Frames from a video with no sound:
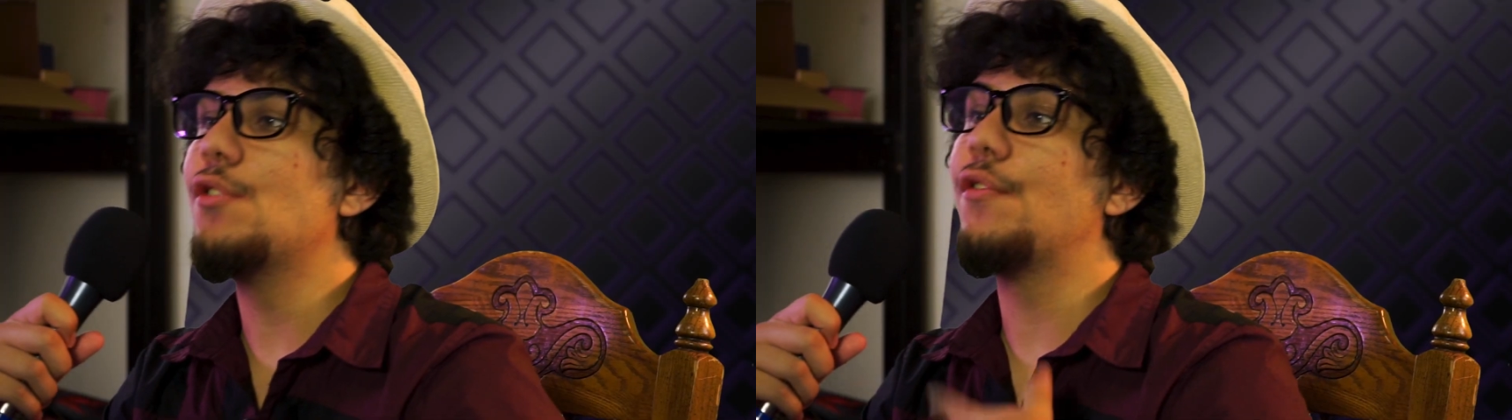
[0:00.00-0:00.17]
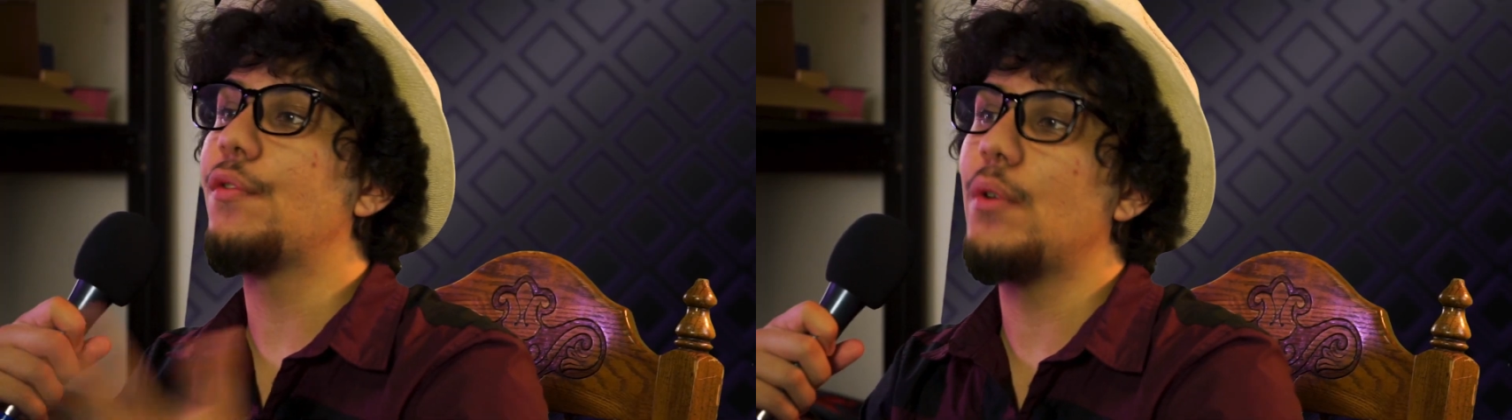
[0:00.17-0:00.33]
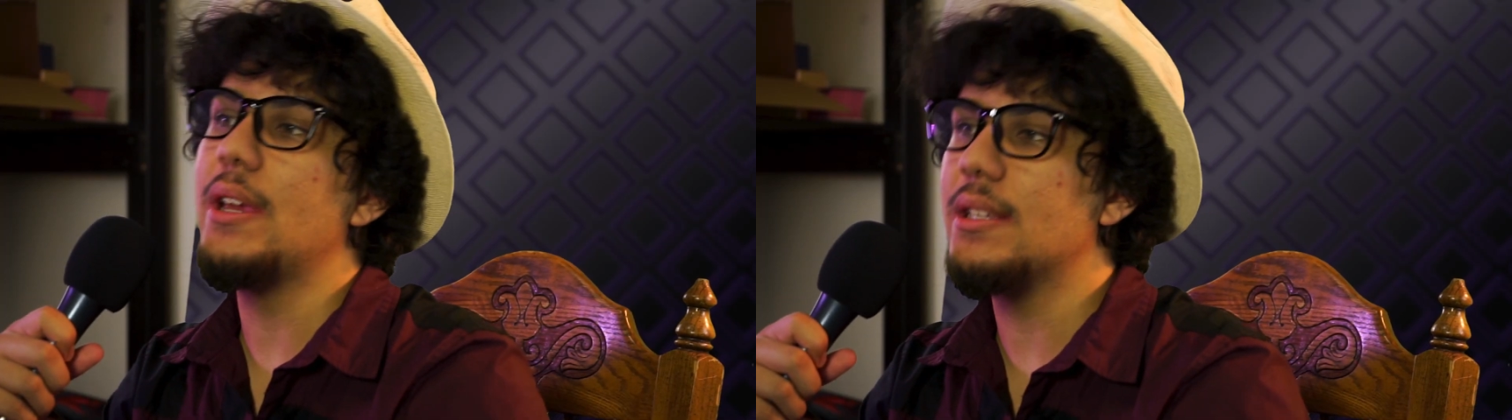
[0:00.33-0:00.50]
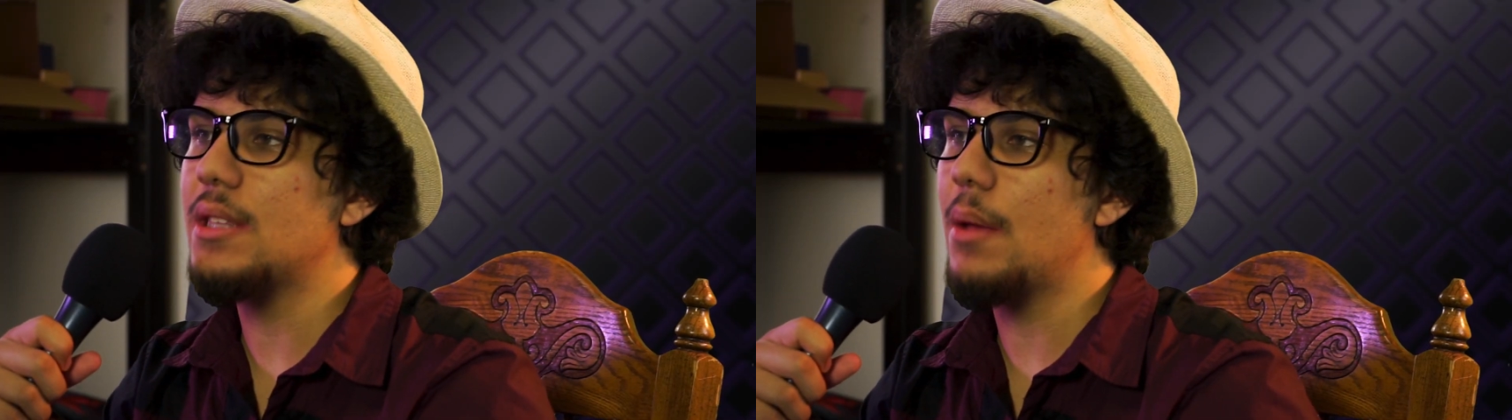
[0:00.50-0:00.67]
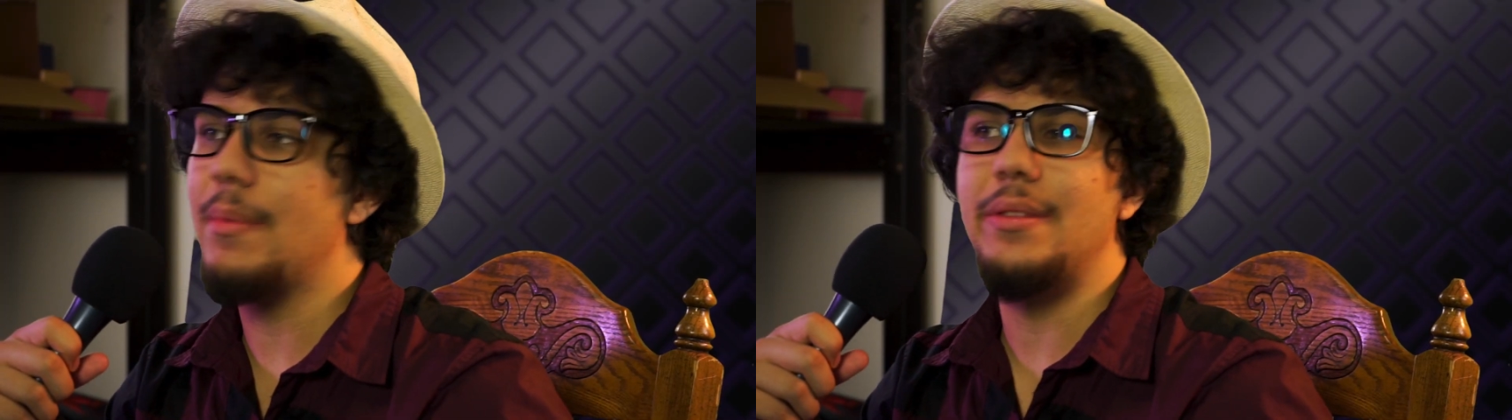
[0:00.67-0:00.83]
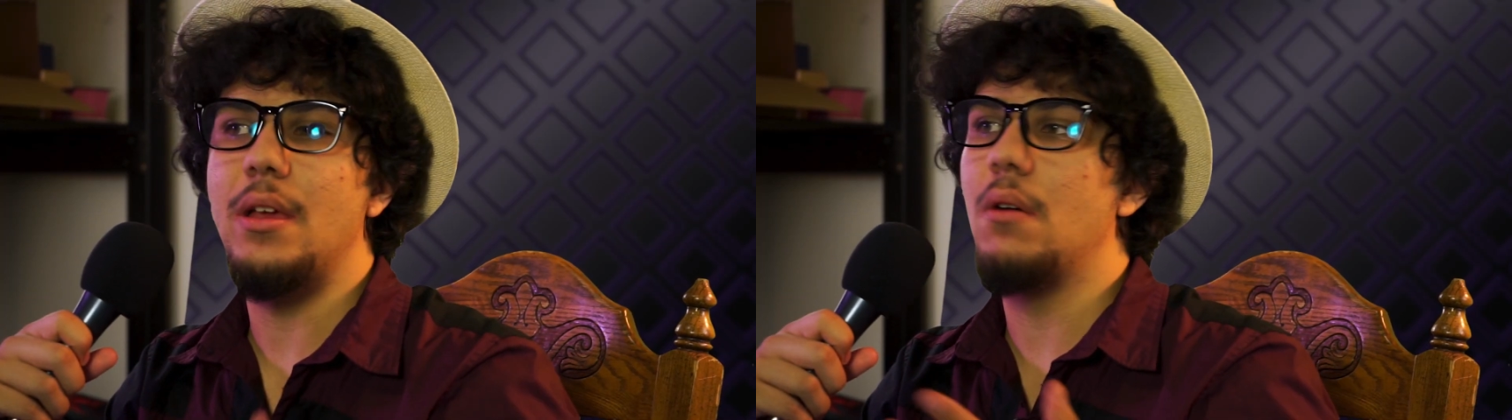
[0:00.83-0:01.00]
you freeze
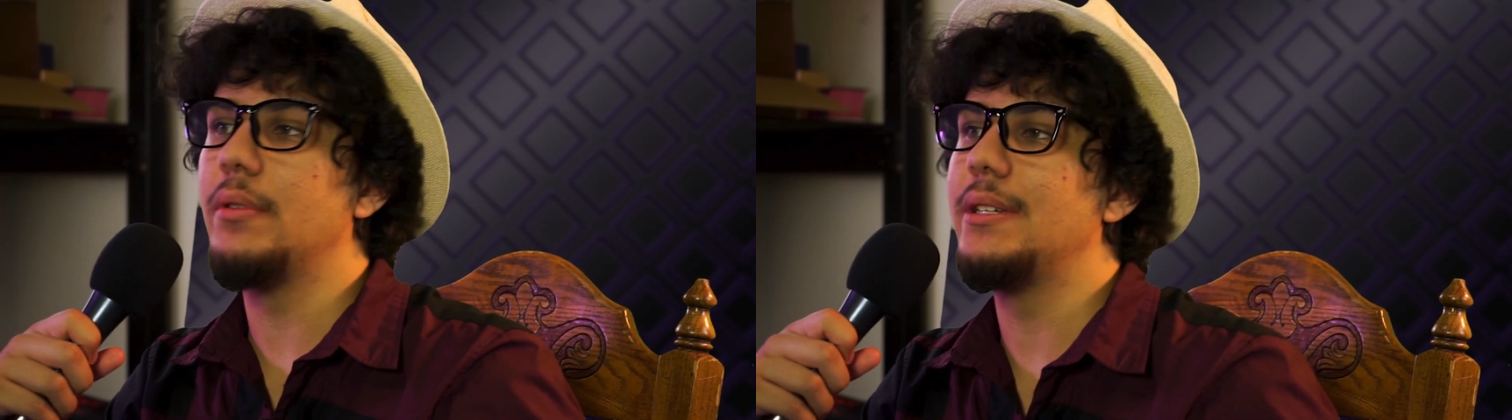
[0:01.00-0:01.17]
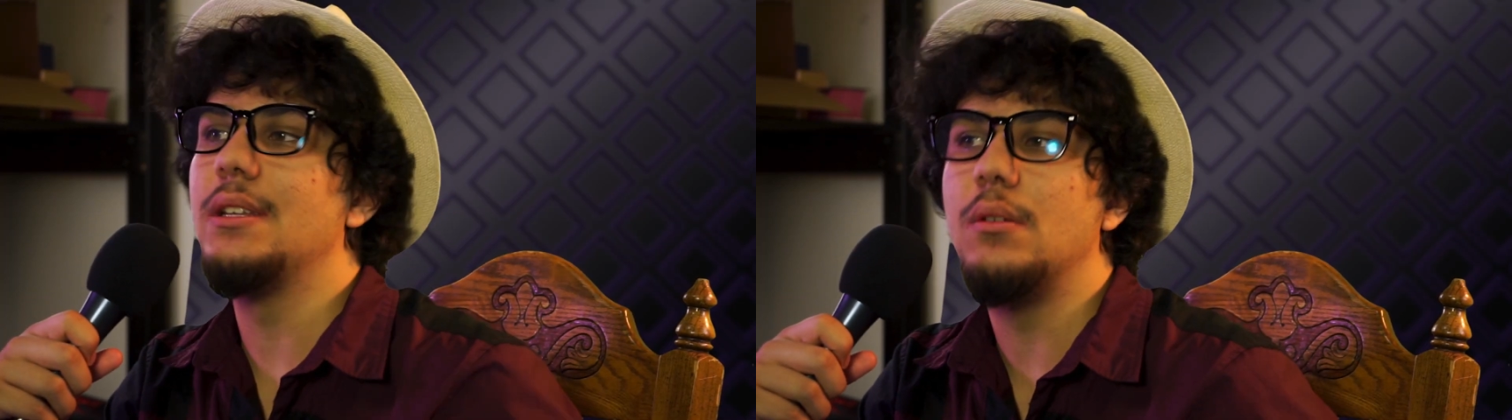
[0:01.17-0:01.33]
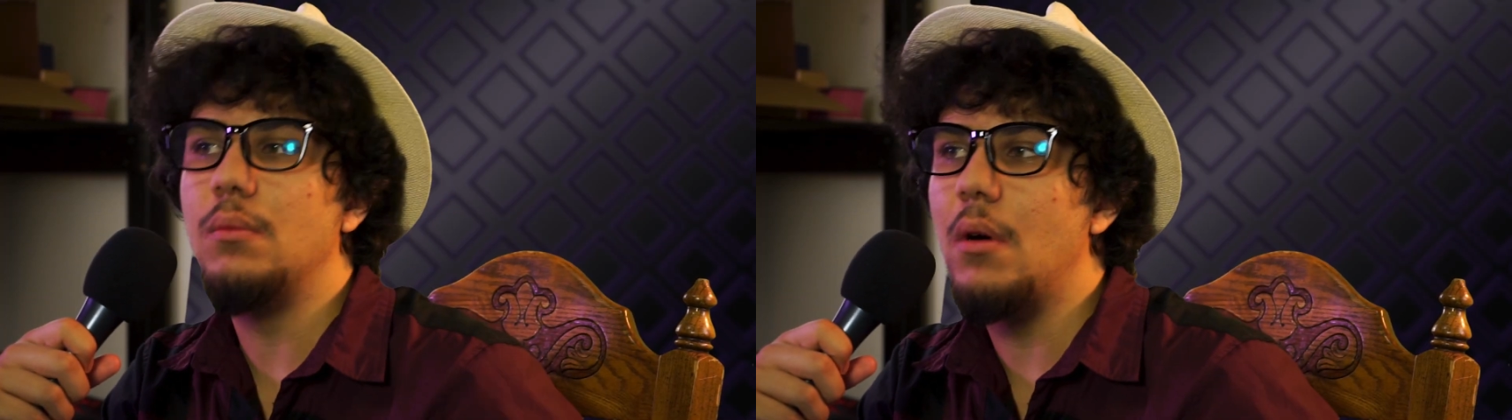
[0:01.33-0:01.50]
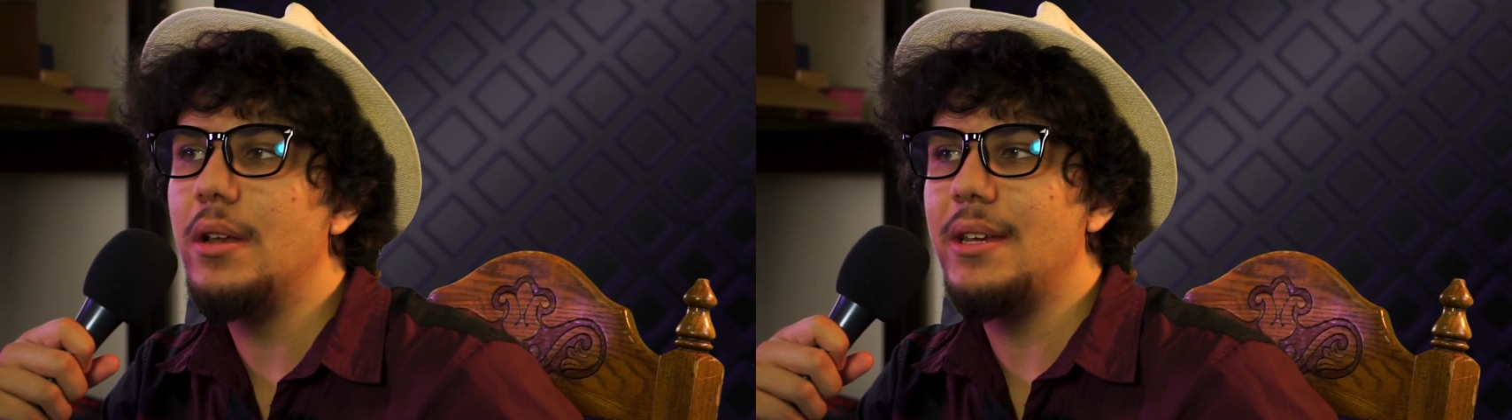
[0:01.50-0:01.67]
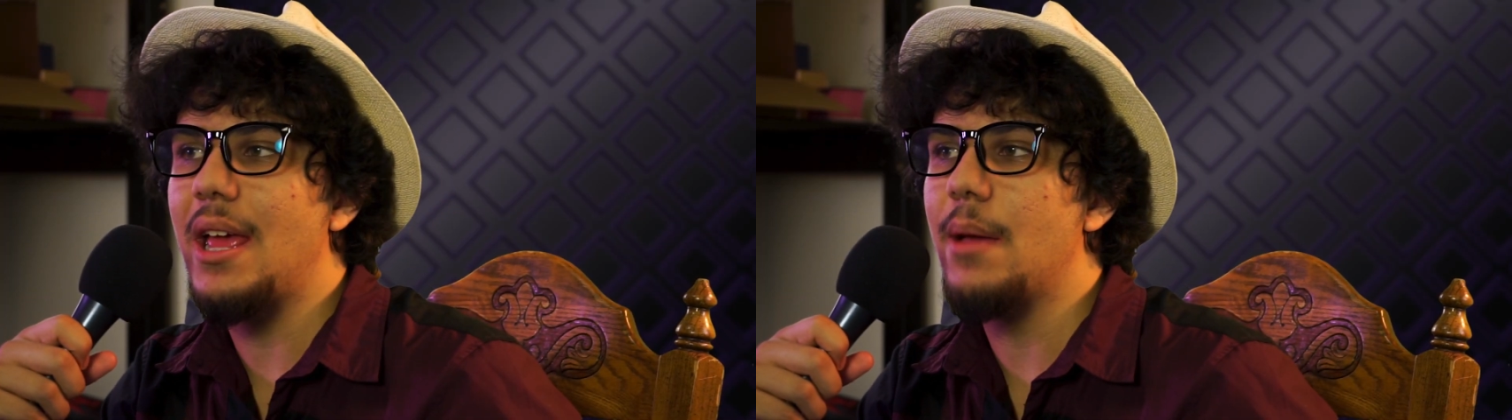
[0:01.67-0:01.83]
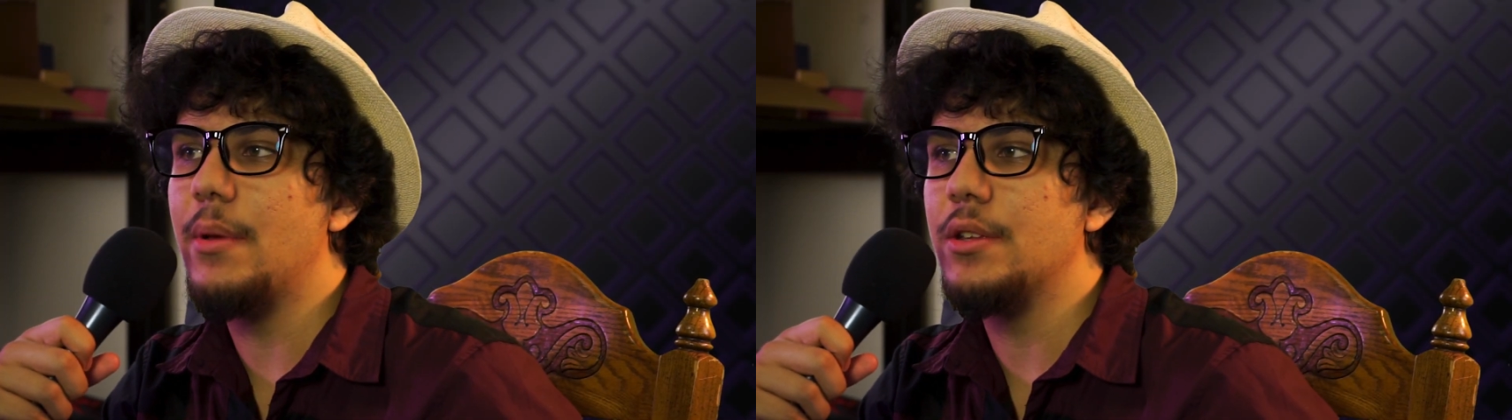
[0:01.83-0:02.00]
them and they only deal 1
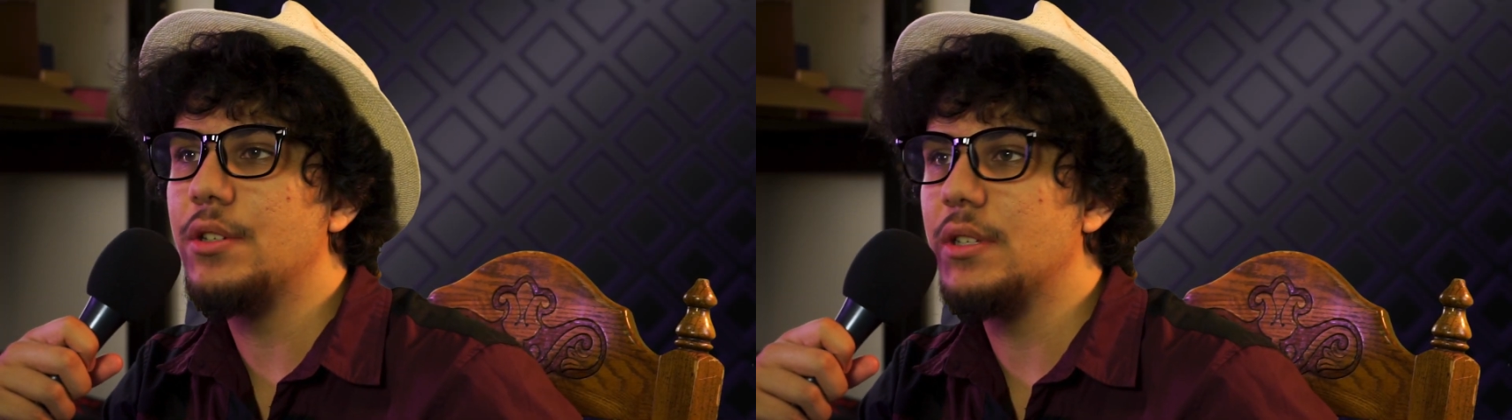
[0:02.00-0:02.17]
damage,